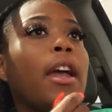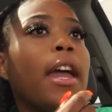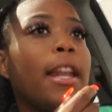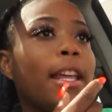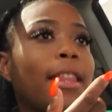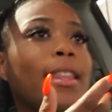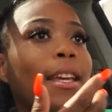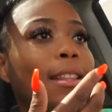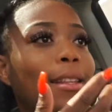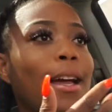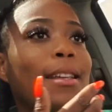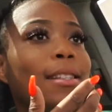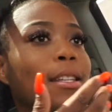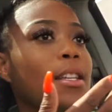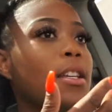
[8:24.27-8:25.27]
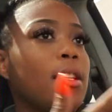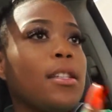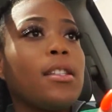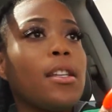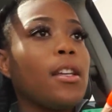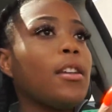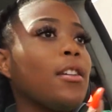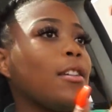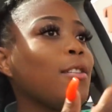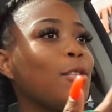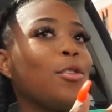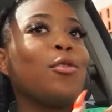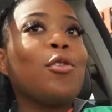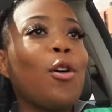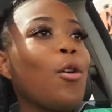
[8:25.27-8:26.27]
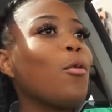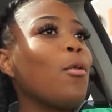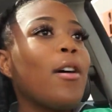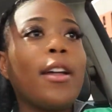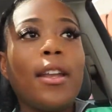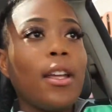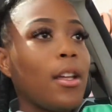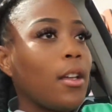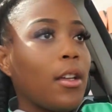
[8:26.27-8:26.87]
anything that's easy, you don't want it.